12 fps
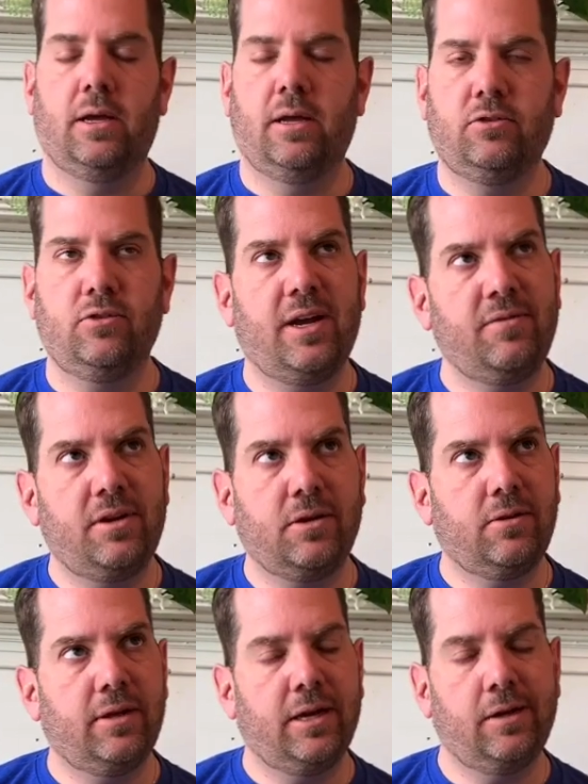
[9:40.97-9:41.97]
Do I have an
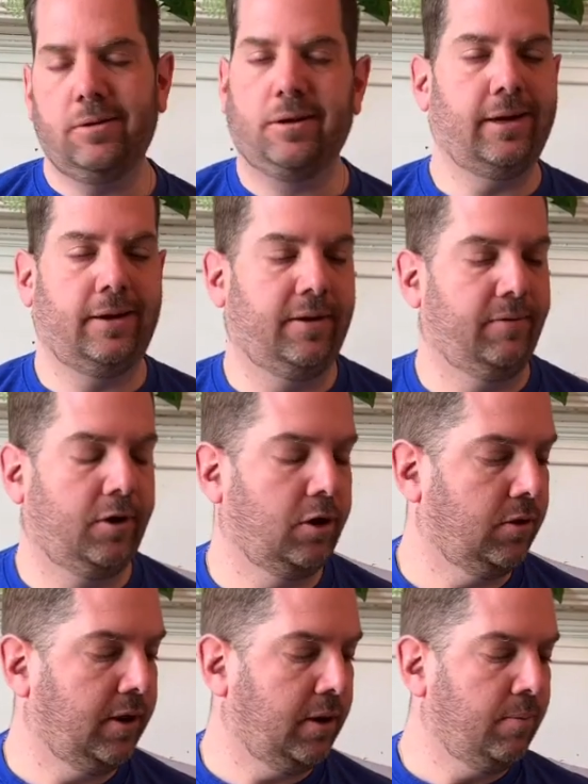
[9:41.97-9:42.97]
Uncle Larry? No, I don't have an
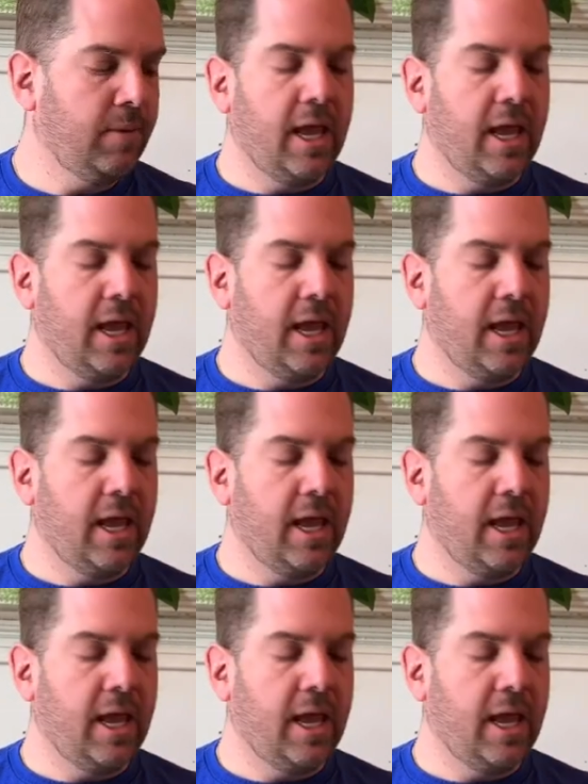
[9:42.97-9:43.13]
Uncle Larry.